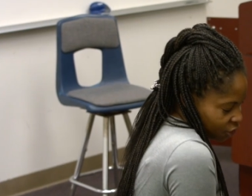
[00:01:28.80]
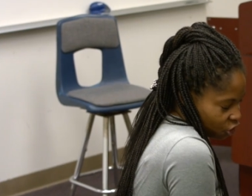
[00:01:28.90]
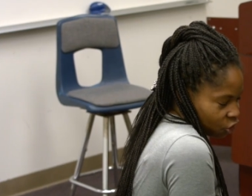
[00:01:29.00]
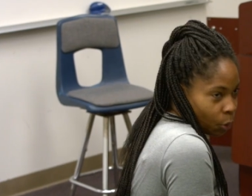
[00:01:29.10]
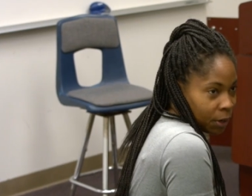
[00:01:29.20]

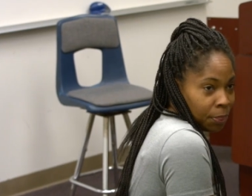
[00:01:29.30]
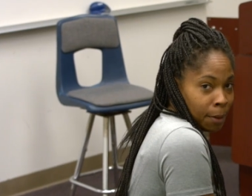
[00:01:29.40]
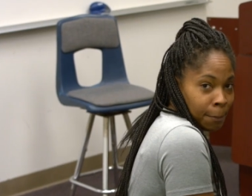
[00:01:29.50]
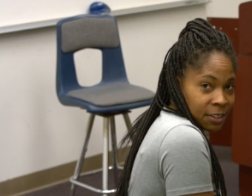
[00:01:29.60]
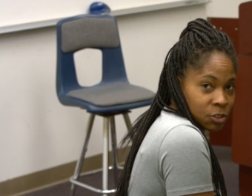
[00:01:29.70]
shorten the
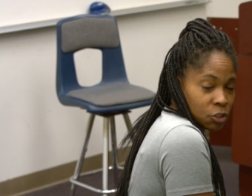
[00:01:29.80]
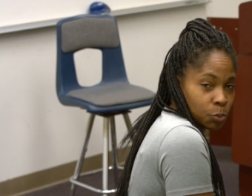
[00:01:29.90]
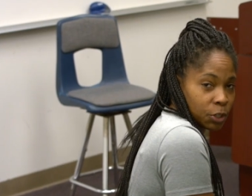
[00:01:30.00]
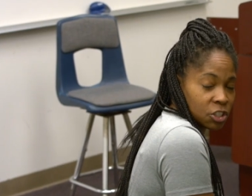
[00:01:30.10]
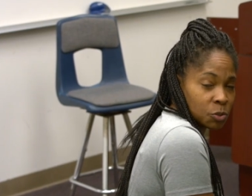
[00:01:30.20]
muscles,
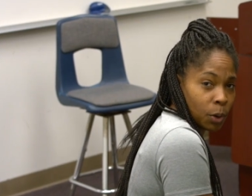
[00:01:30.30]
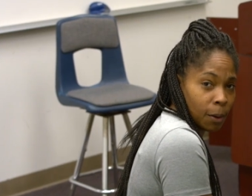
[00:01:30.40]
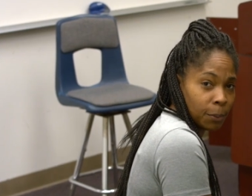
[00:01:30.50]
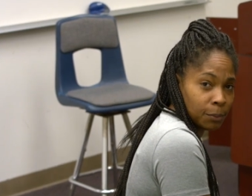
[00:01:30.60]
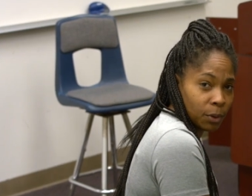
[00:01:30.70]
which is
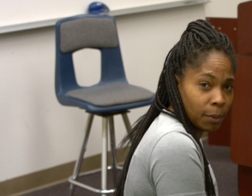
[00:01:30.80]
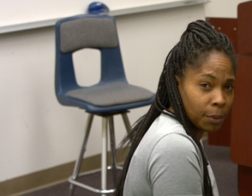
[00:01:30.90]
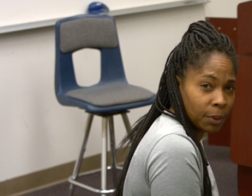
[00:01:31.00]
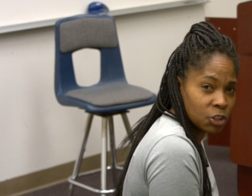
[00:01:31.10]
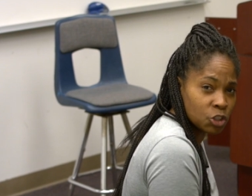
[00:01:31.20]
what we want. We
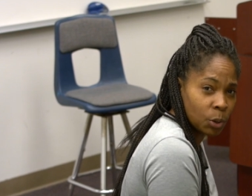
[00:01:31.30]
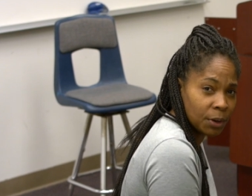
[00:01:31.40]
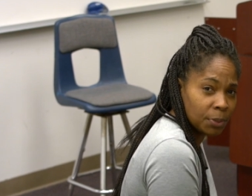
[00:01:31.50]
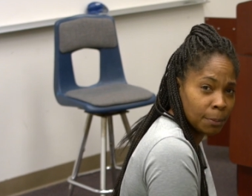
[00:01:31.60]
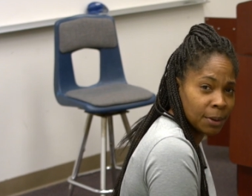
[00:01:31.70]
want to
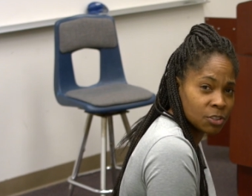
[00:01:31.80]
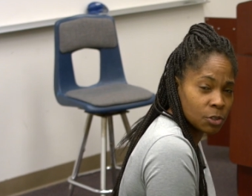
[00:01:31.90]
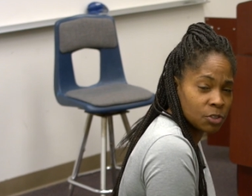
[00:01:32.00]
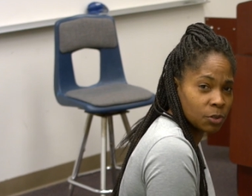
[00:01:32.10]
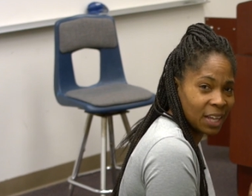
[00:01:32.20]
shorten the
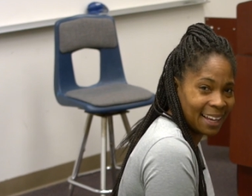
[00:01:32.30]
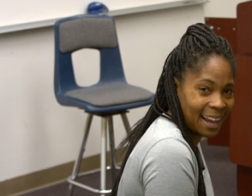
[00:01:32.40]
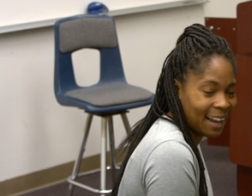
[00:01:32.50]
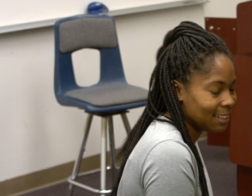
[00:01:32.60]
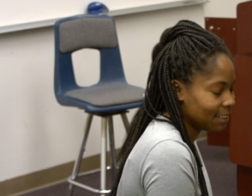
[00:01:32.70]
muscles so they can't